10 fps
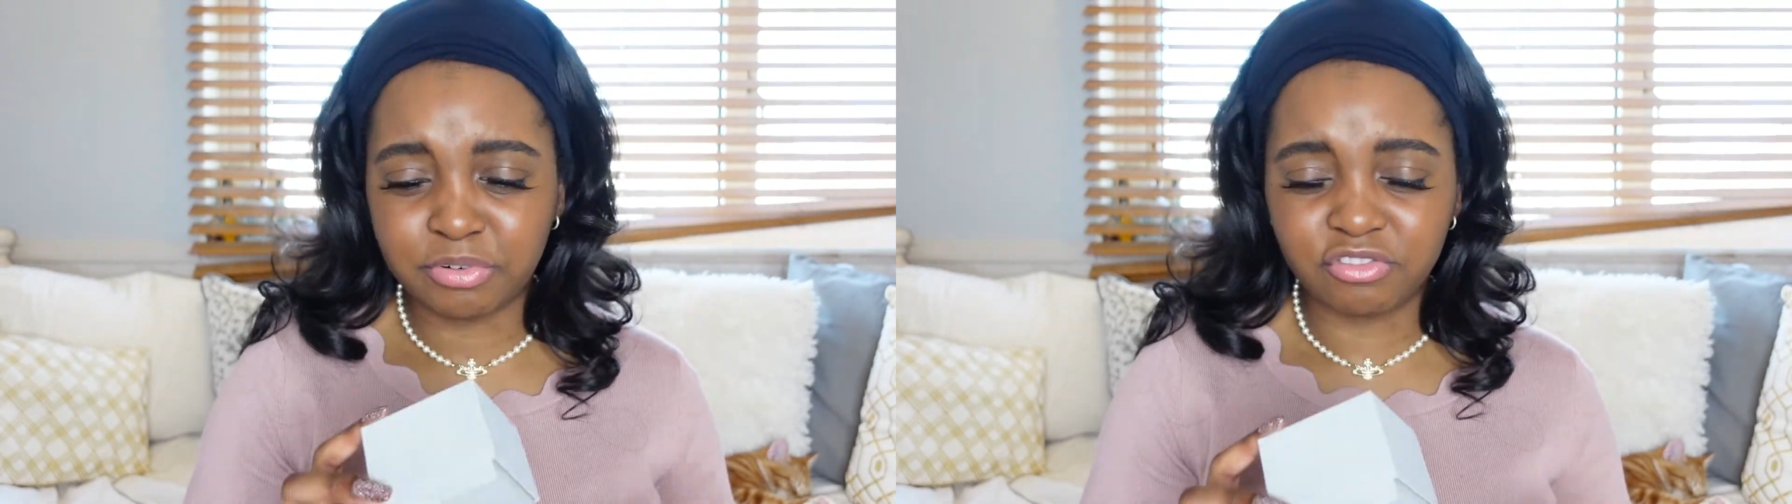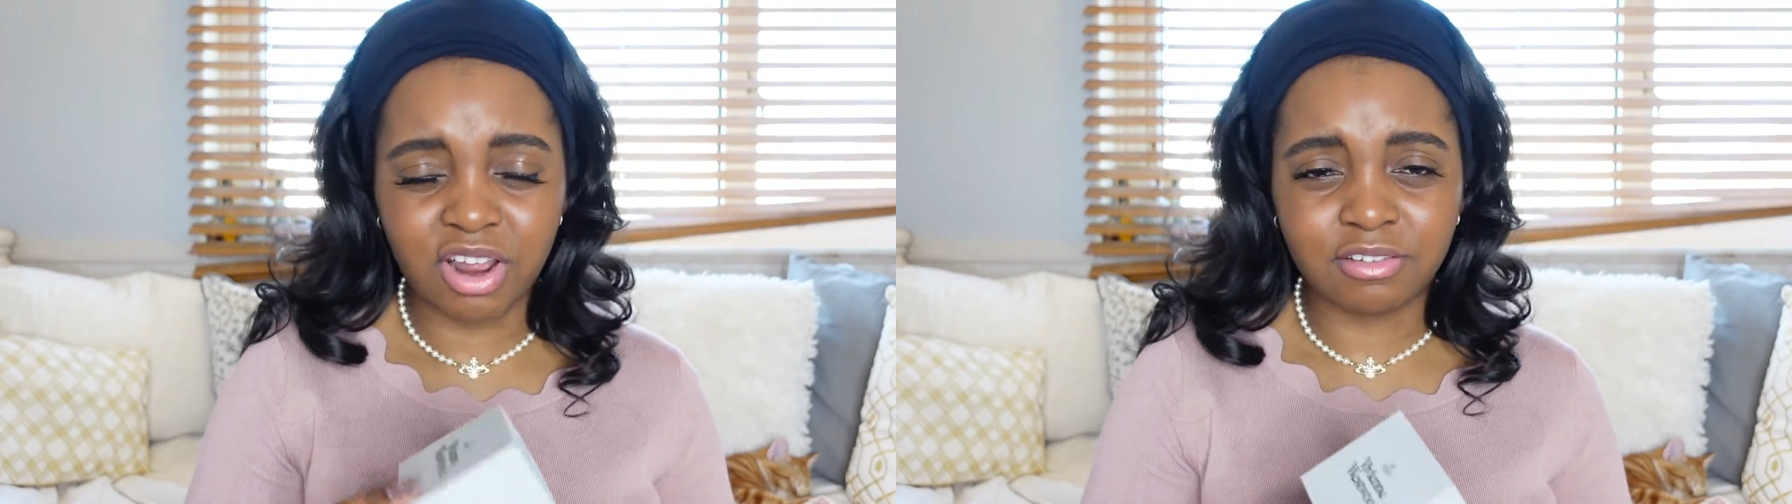
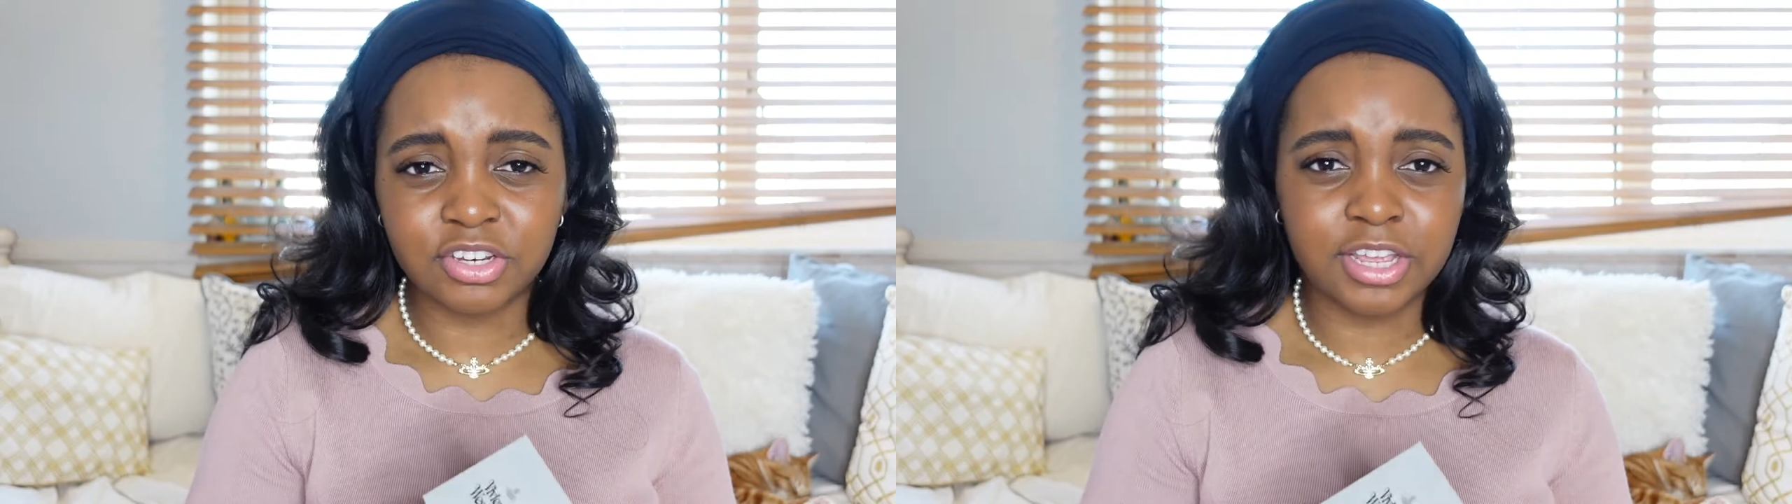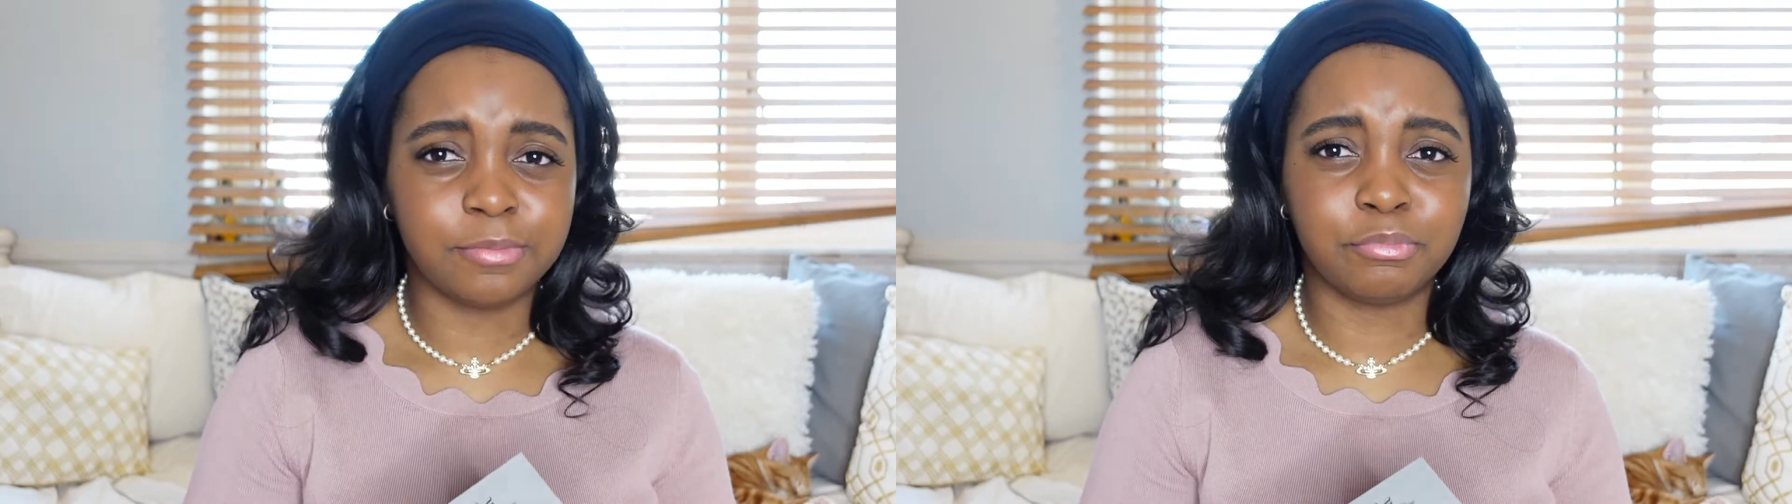around
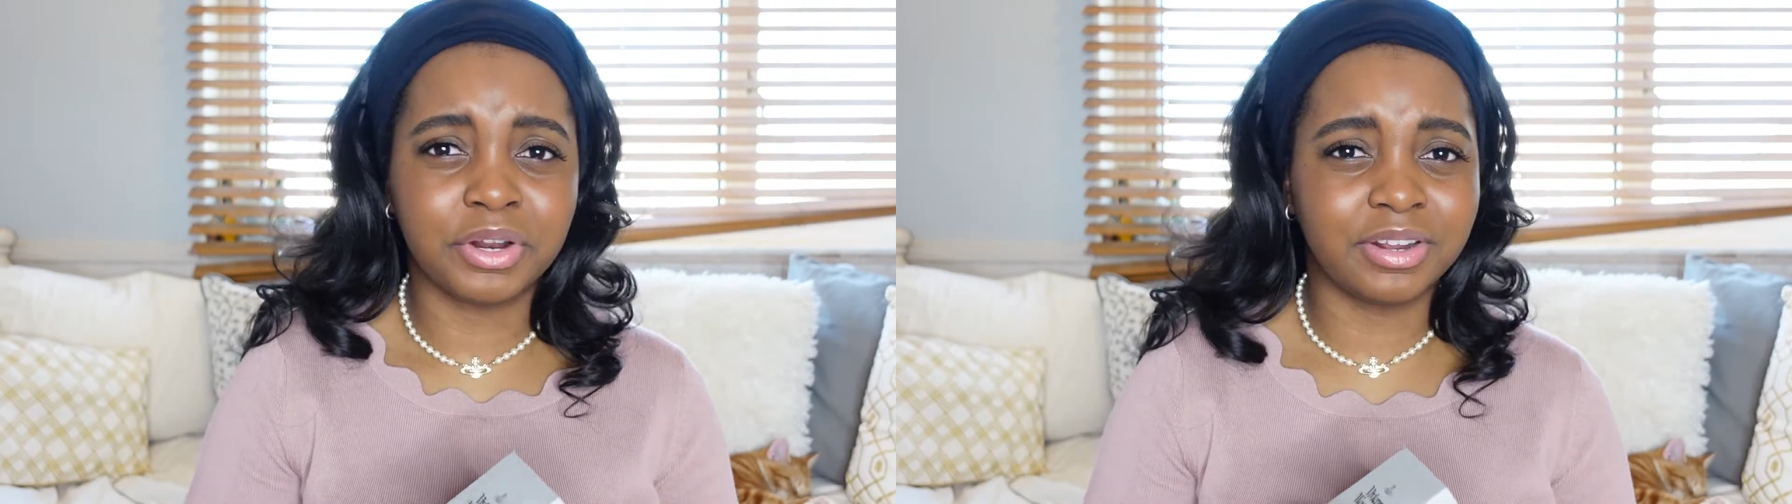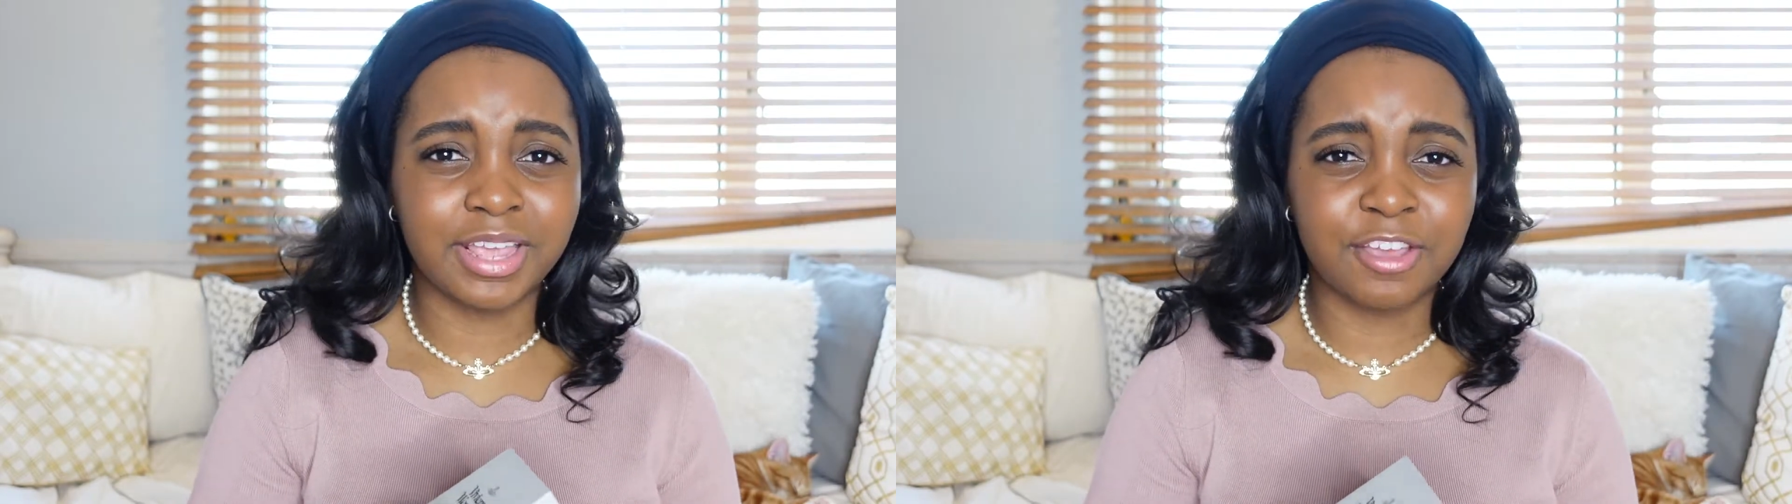it and put it
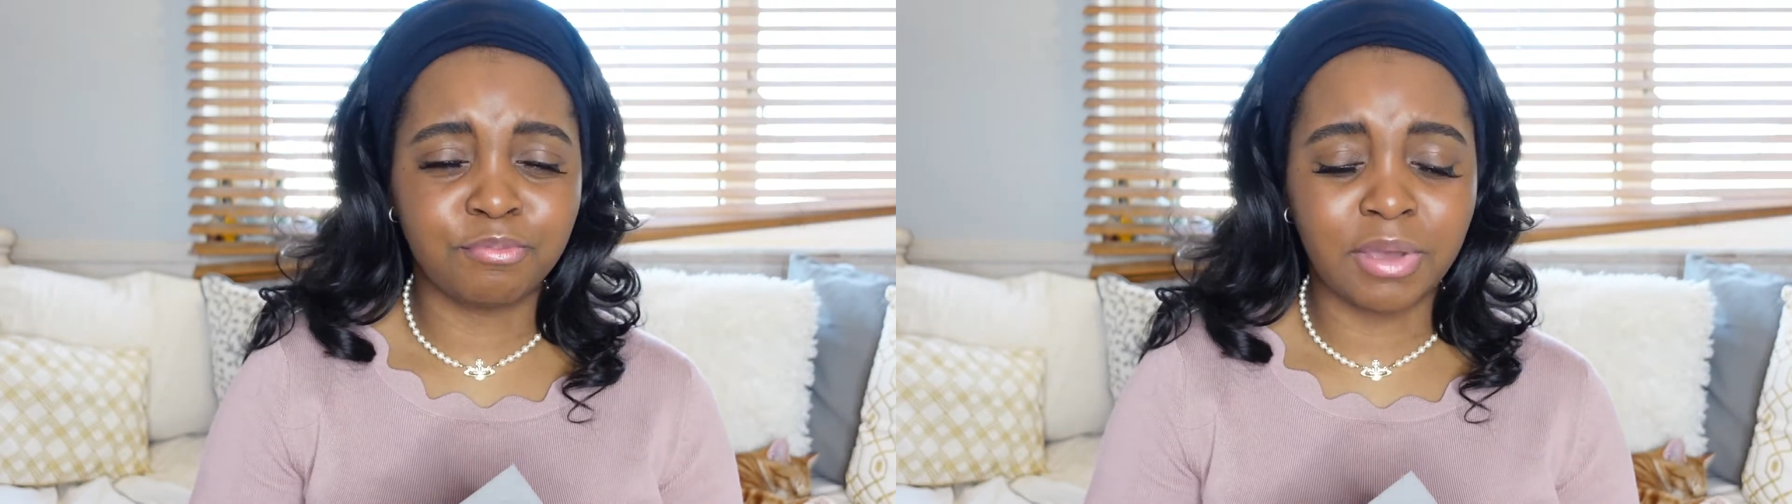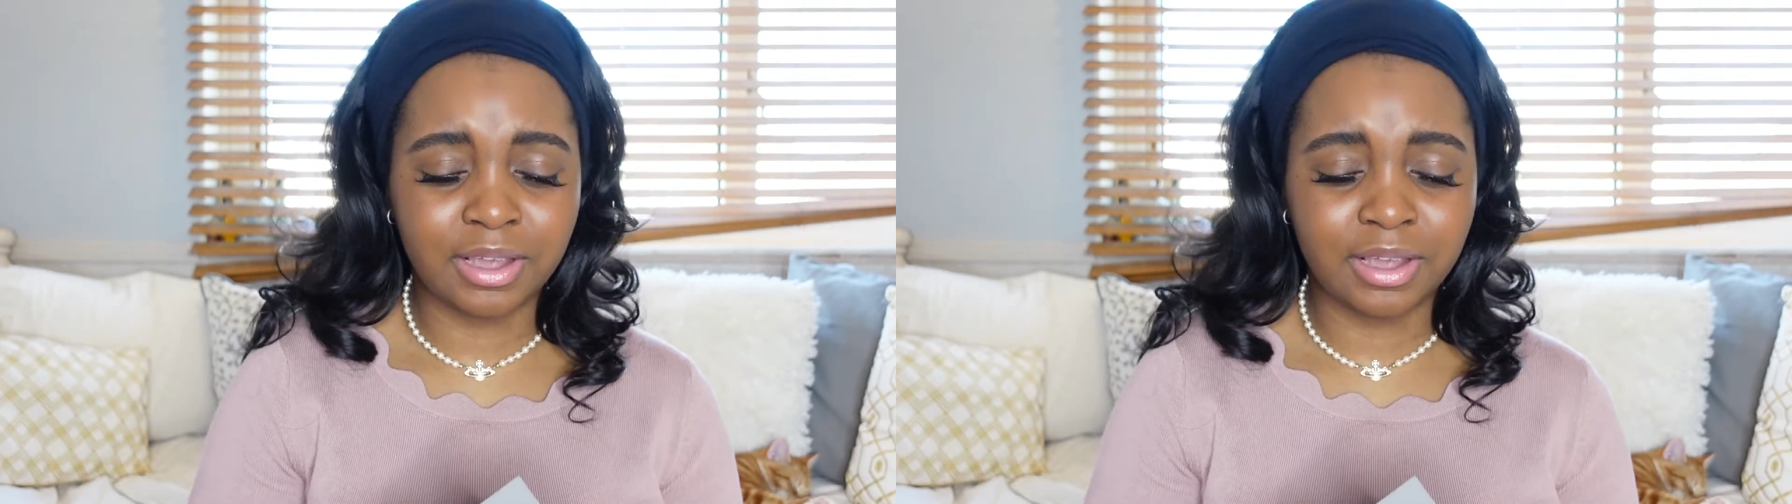in a gift bag,